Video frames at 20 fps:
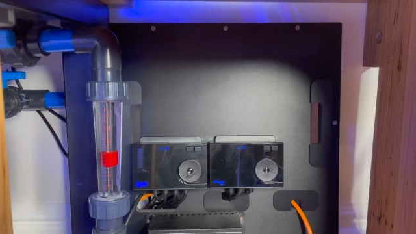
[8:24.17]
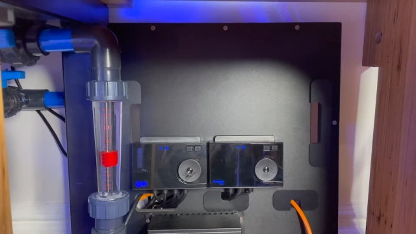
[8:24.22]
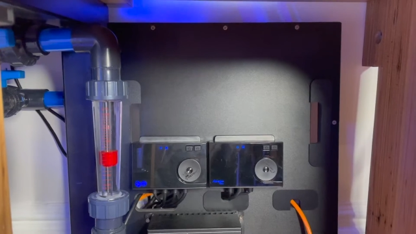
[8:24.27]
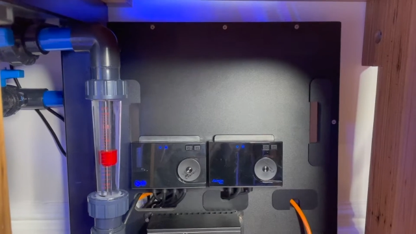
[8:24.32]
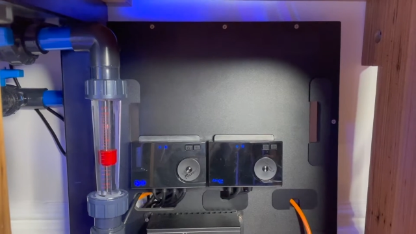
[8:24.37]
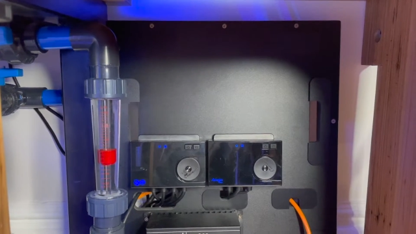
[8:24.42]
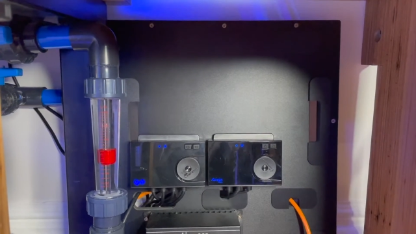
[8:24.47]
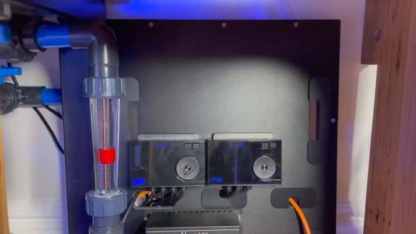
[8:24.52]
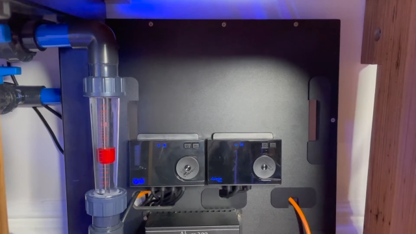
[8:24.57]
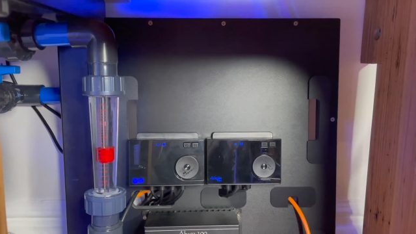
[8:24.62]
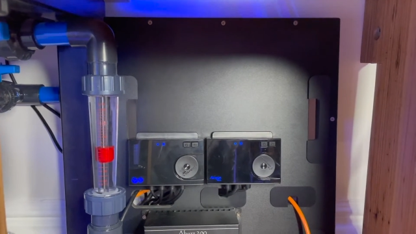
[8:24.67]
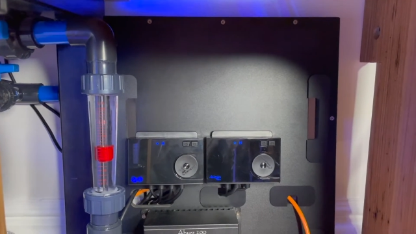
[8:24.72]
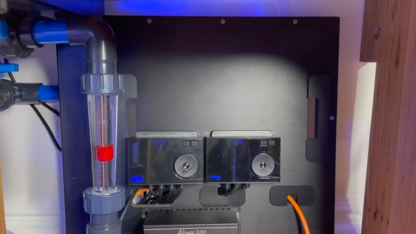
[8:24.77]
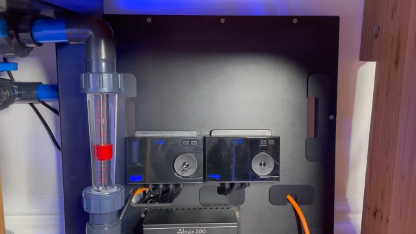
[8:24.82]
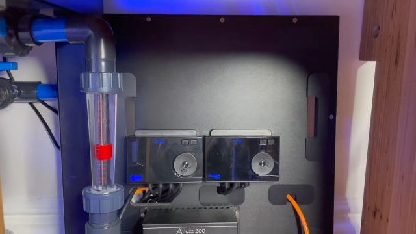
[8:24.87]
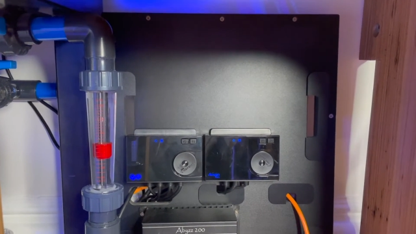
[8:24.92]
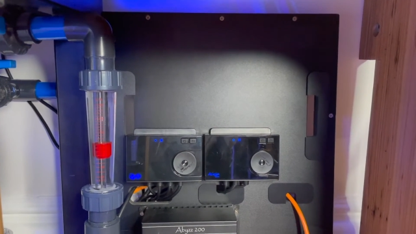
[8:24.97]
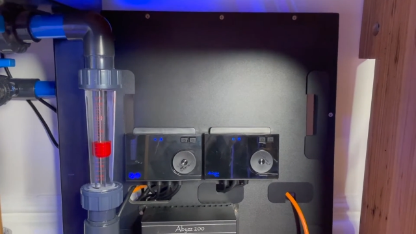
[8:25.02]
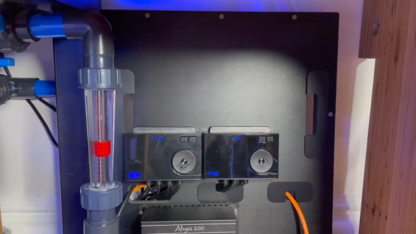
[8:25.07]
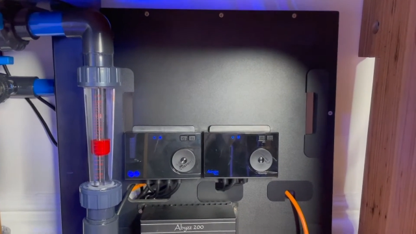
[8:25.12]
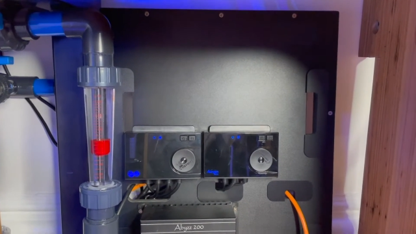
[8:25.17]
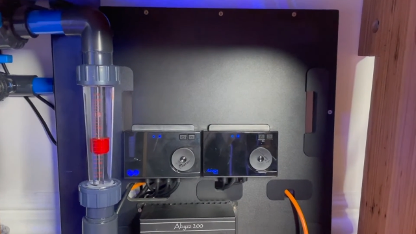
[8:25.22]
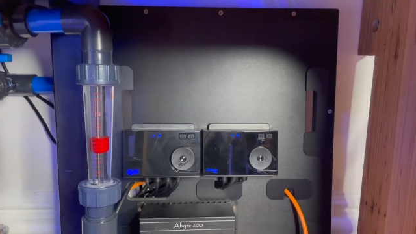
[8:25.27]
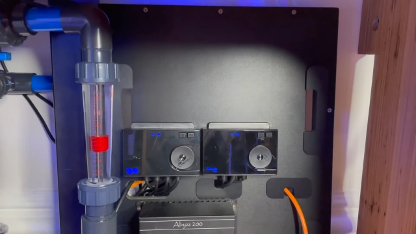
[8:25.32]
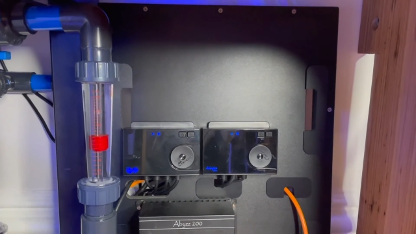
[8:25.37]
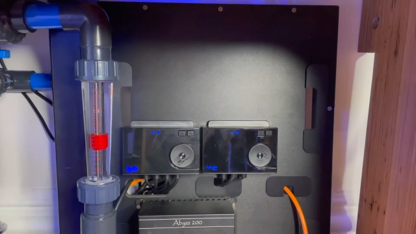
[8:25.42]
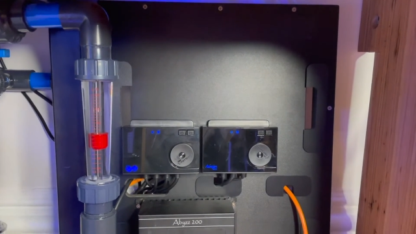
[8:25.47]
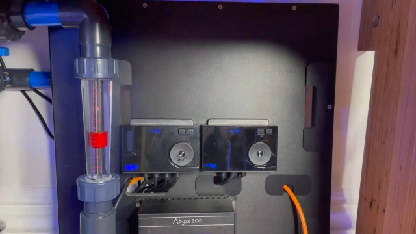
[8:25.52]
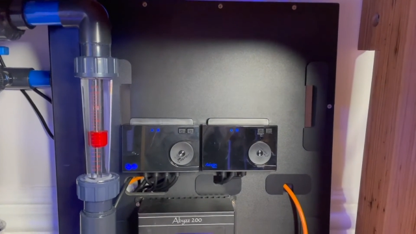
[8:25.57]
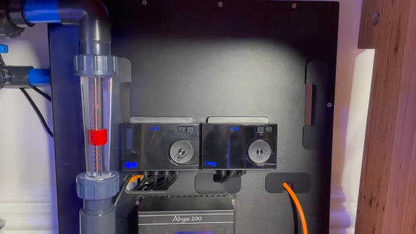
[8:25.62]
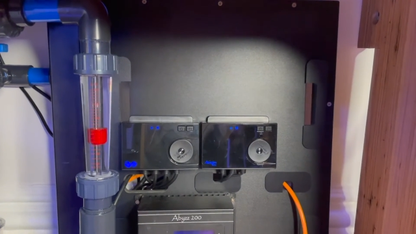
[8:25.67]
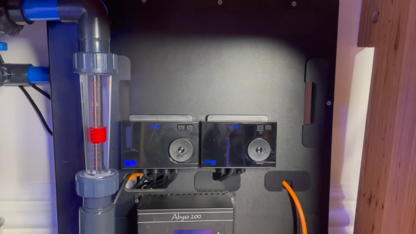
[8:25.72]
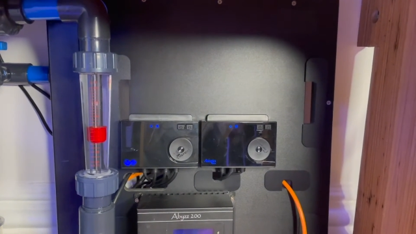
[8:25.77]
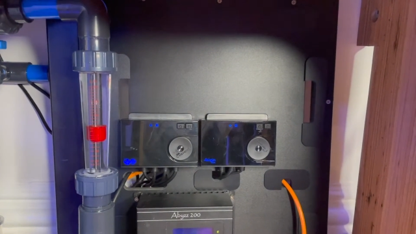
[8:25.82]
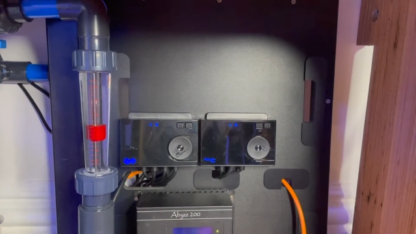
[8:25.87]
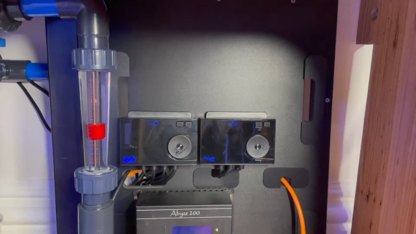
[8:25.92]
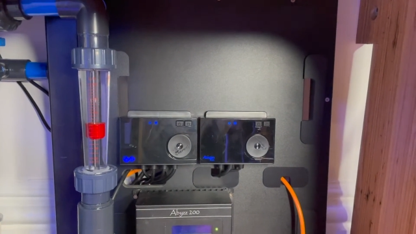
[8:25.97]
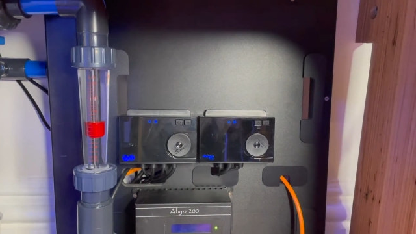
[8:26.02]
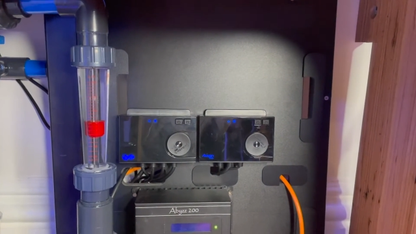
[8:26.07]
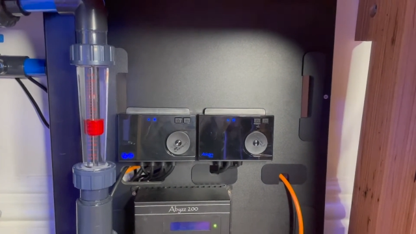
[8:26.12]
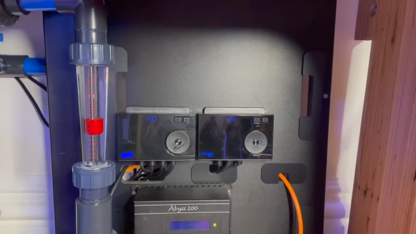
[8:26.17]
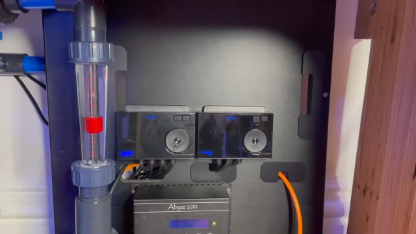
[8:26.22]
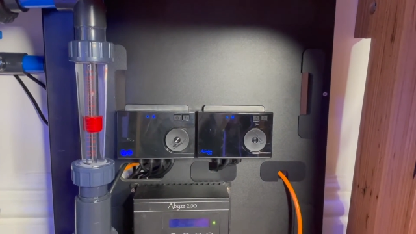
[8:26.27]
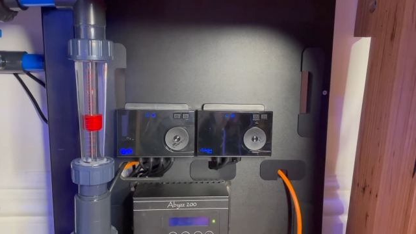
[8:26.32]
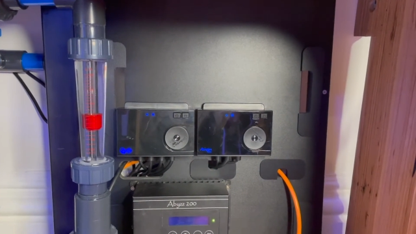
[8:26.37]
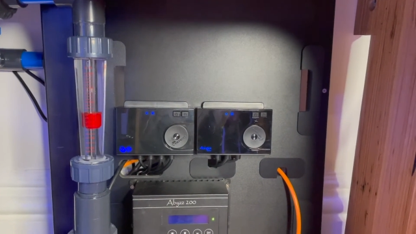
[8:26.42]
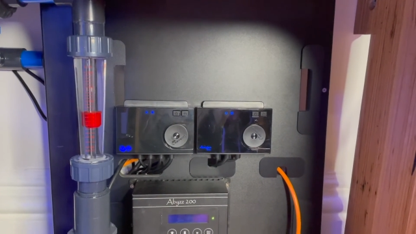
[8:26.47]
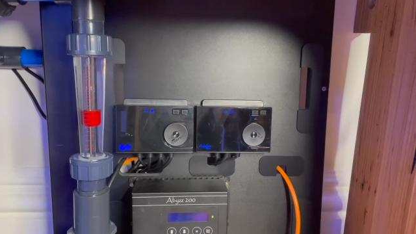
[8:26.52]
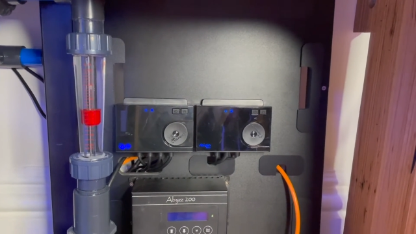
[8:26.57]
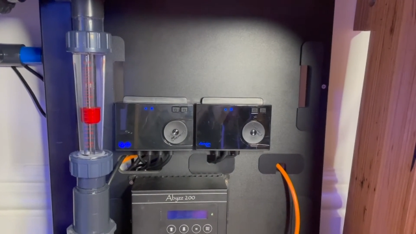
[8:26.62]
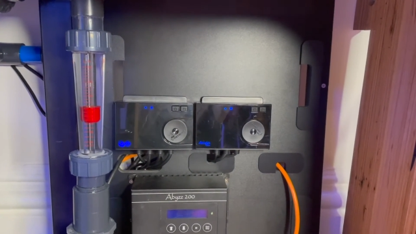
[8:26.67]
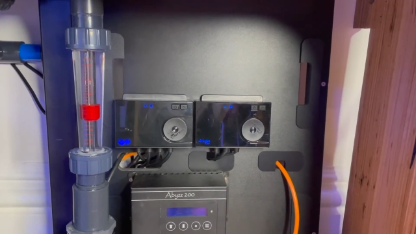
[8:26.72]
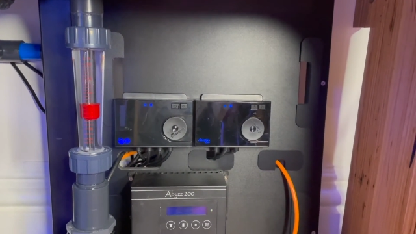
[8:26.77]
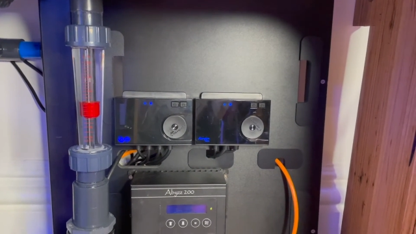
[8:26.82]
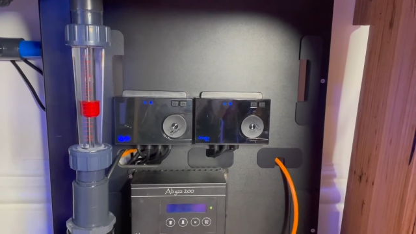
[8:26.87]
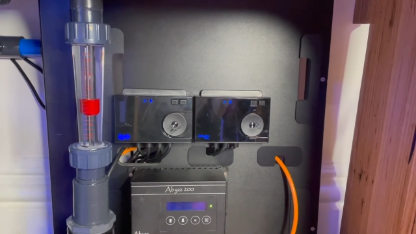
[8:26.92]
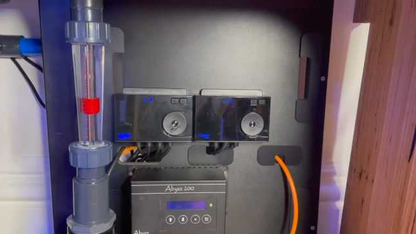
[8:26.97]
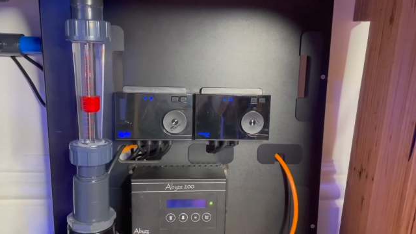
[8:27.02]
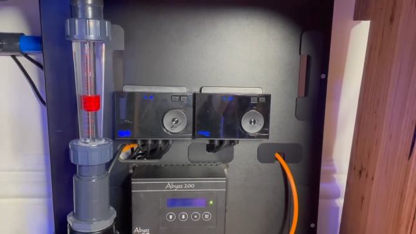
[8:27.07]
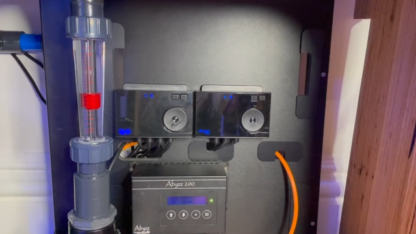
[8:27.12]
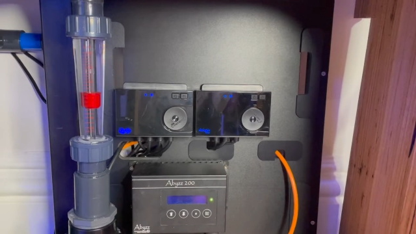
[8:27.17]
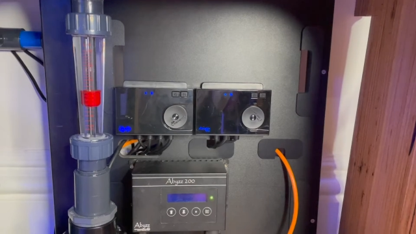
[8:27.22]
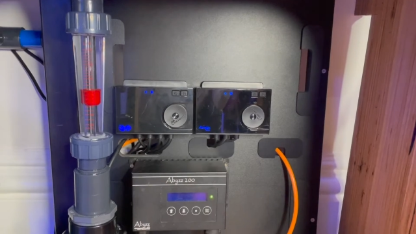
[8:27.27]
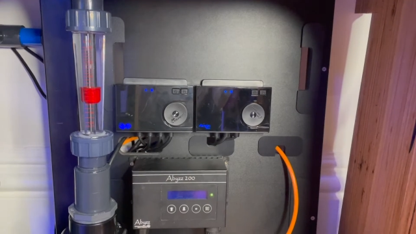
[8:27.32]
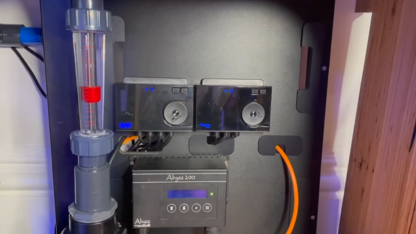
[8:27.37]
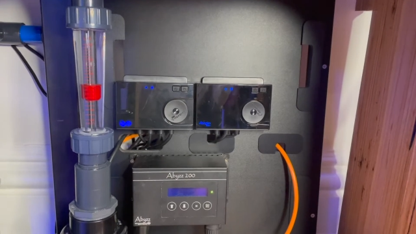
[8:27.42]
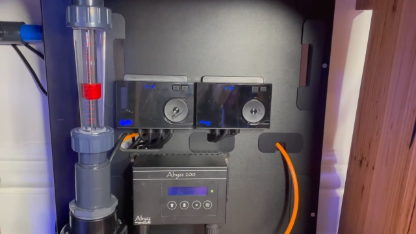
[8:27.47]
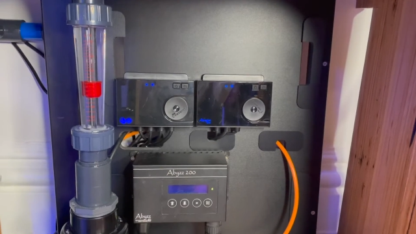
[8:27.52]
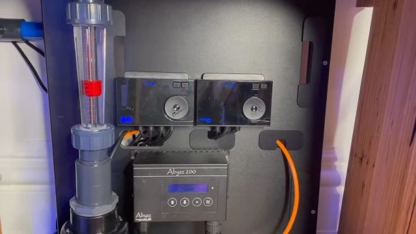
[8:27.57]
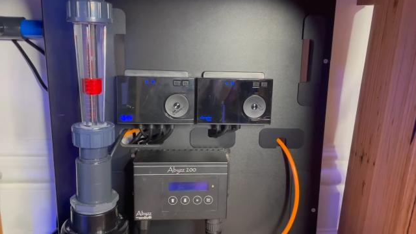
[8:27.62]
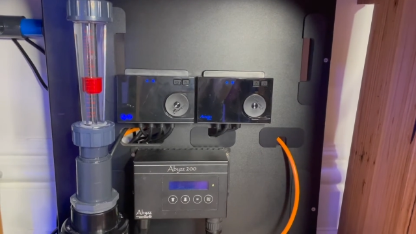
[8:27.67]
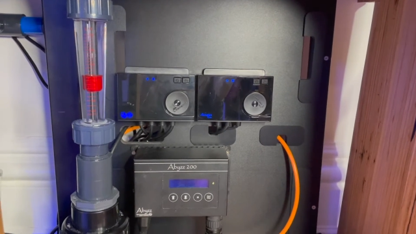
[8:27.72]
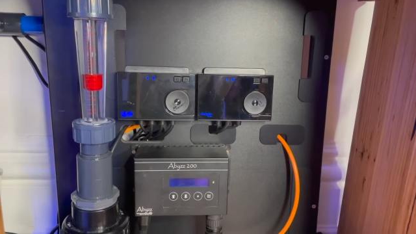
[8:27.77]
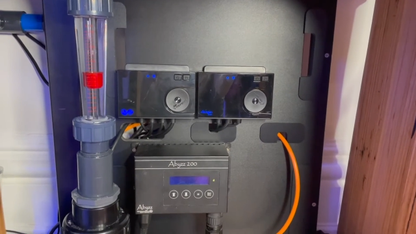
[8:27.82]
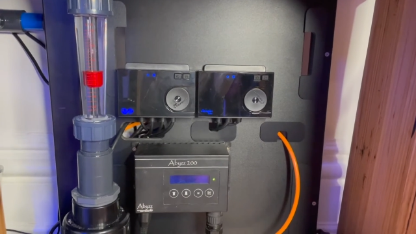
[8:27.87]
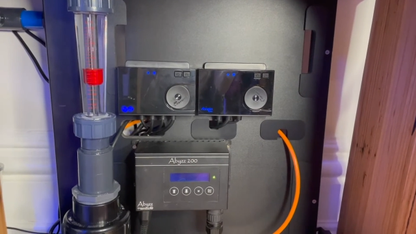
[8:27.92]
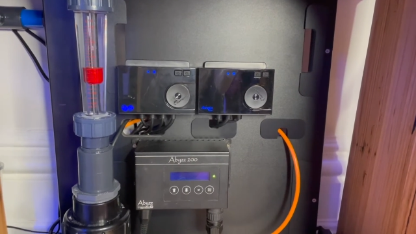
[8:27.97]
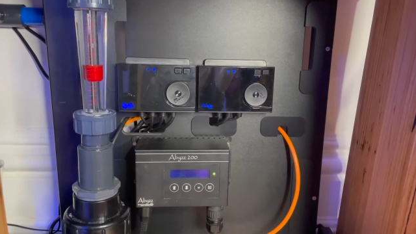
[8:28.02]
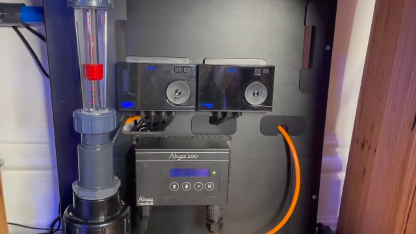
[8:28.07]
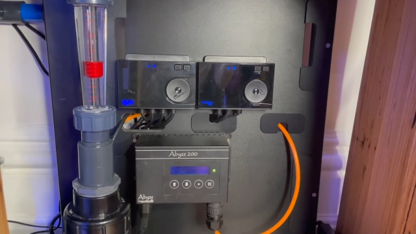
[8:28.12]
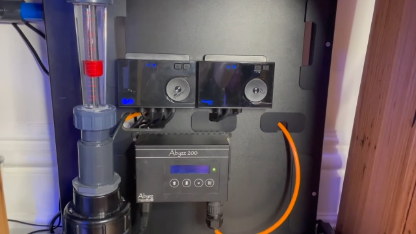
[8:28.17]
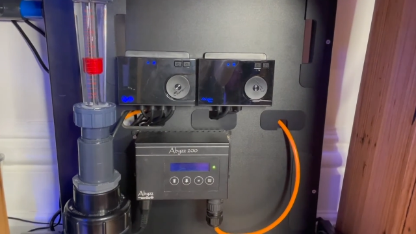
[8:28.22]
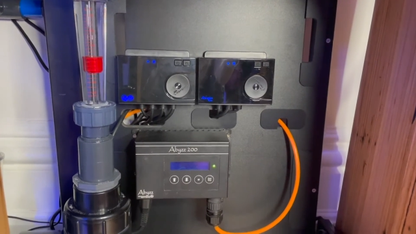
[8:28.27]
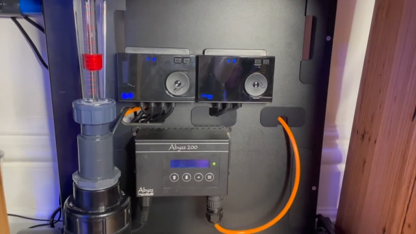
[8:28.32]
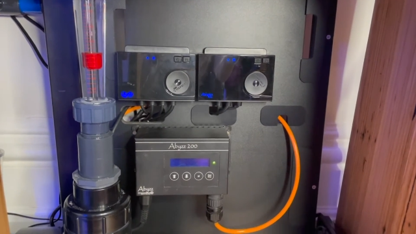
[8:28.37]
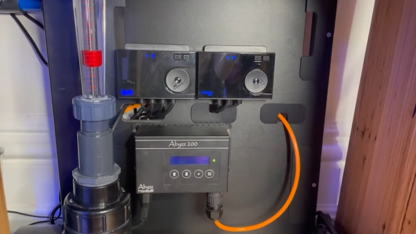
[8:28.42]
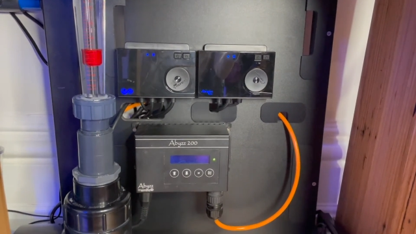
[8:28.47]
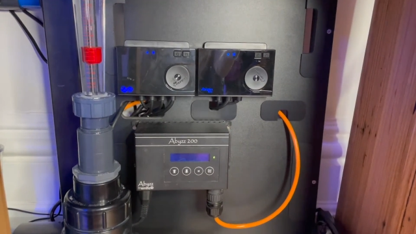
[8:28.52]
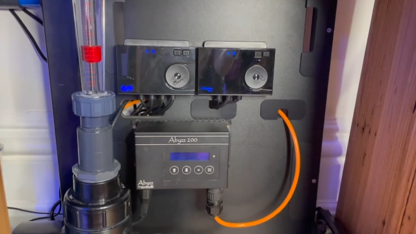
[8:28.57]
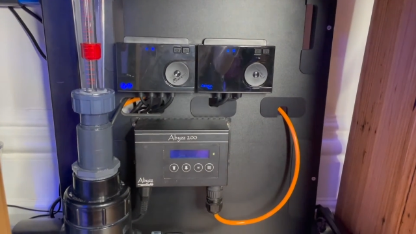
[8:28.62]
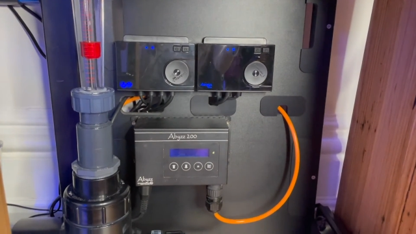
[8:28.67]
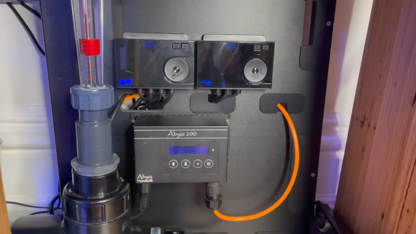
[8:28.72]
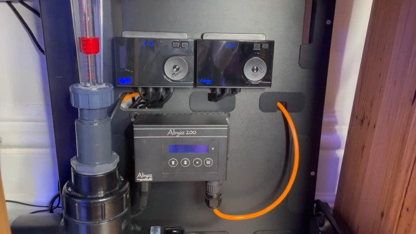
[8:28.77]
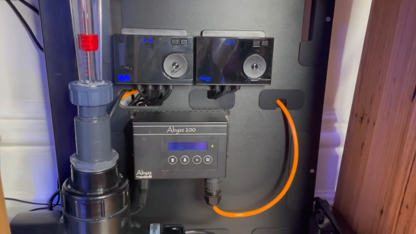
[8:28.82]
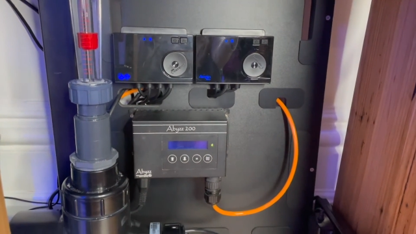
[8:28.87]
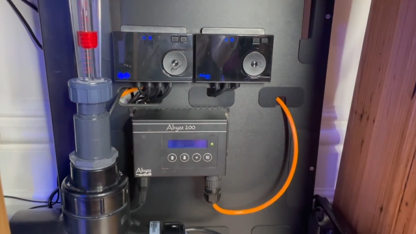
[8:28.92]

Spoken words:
(no speaker visible)